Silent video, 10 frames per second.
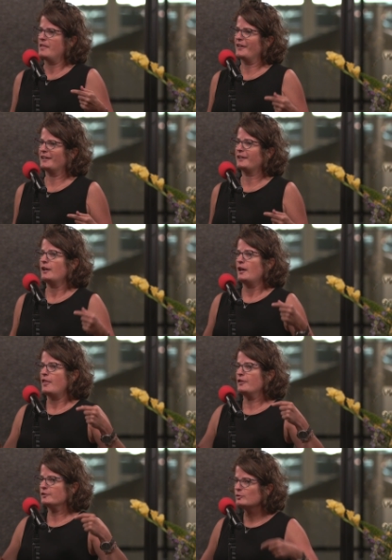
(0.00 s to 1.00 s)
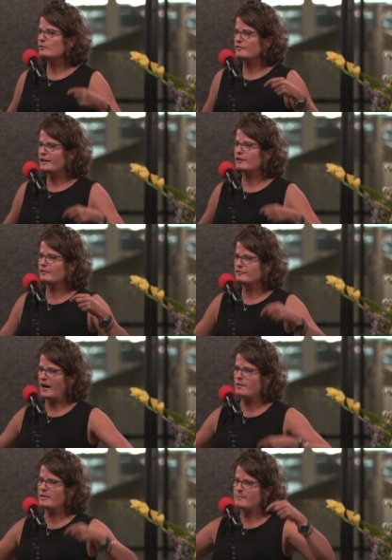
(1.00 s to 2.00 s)
Like, the tooth fairy
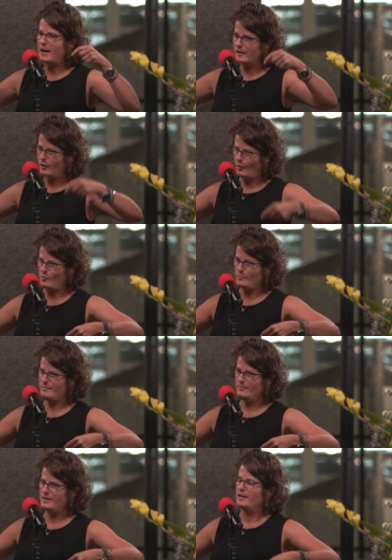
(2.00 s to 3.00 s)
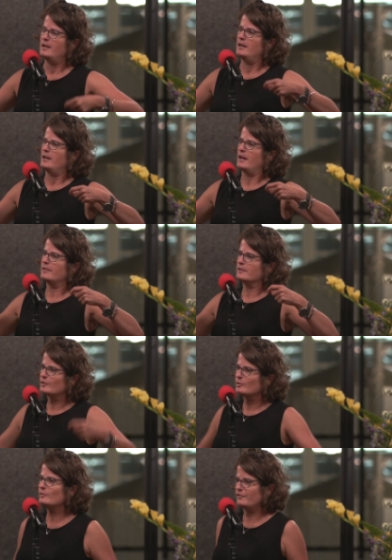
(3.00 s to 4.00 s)
found them at home, and the
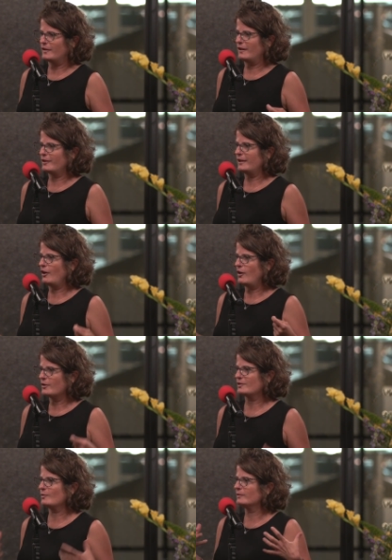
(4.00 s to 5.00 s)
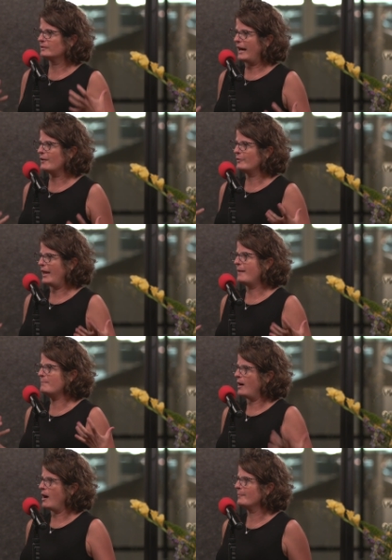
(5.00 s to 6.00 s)
tooth fairy also allowed that
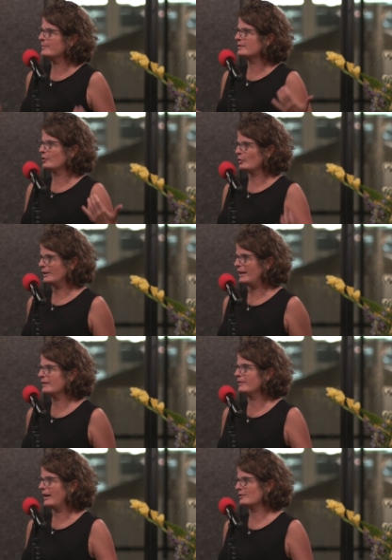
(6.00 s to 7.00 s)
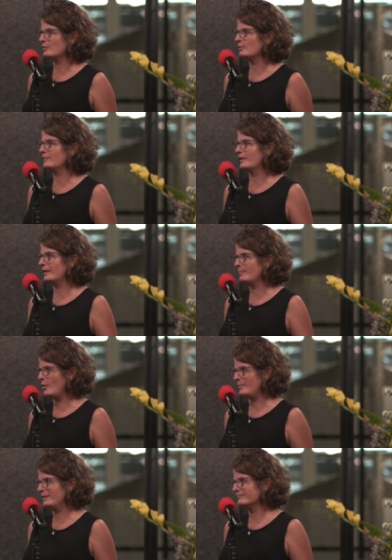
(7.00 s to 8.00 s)
mom to create that tooth fairy
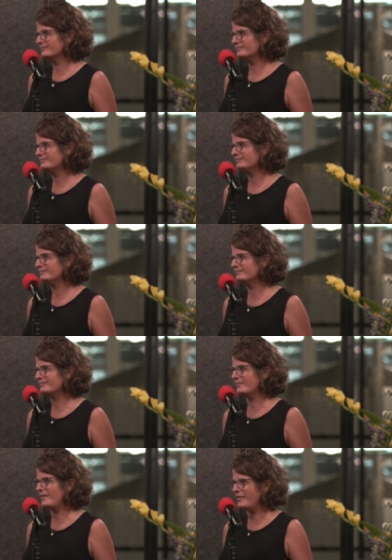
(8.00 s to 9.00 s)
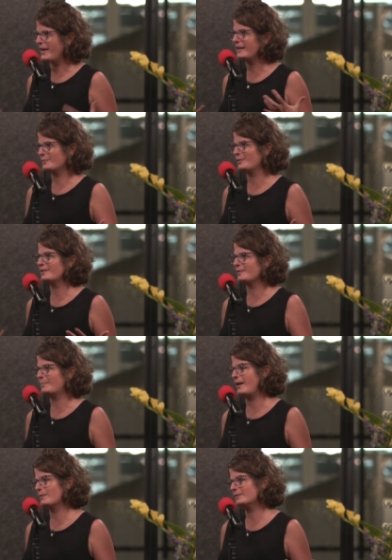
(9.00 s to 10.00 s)
moment. And that's what it's
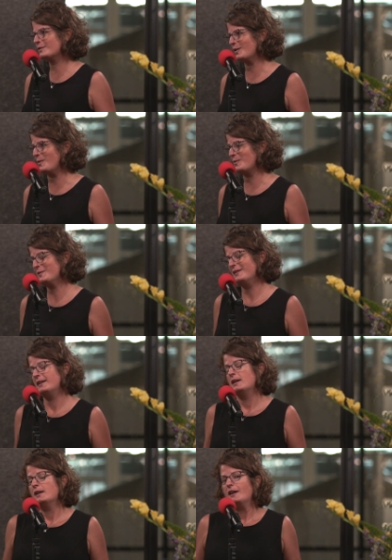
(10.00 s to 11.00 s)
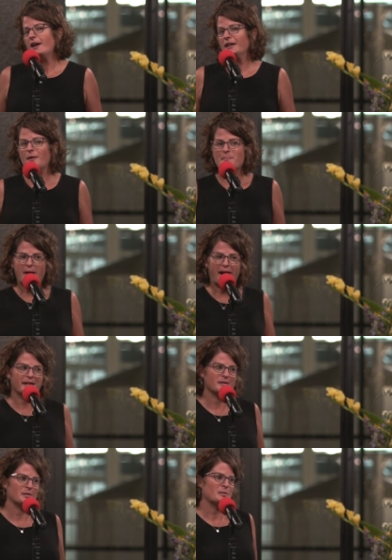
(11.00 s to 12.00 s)
about. So I come
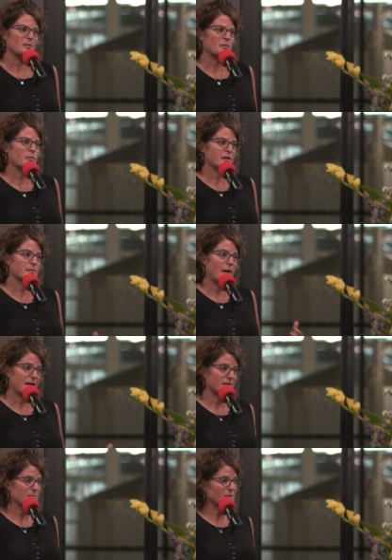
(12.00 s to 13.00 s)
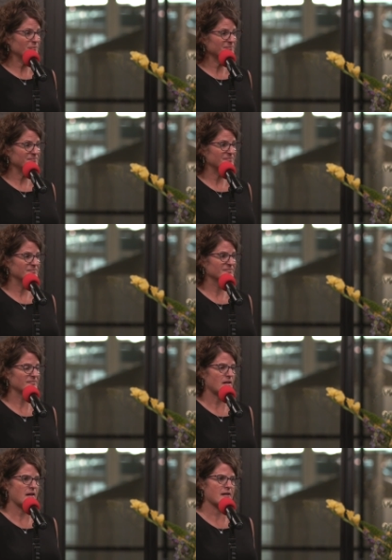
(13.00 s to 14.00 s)
back to what's possible.
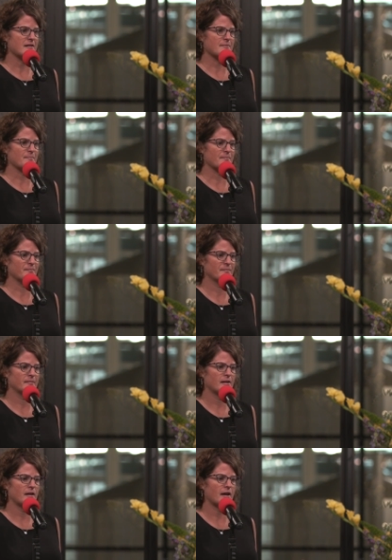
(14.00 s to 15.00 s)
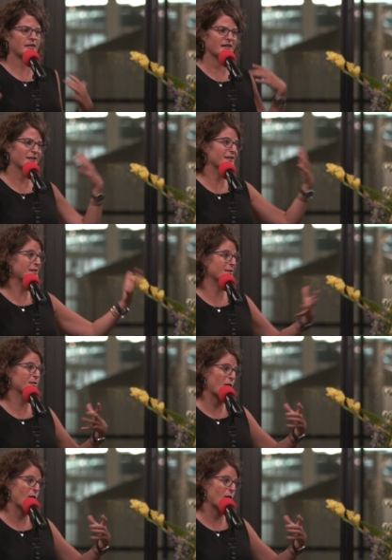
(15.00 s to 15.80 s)
I think this is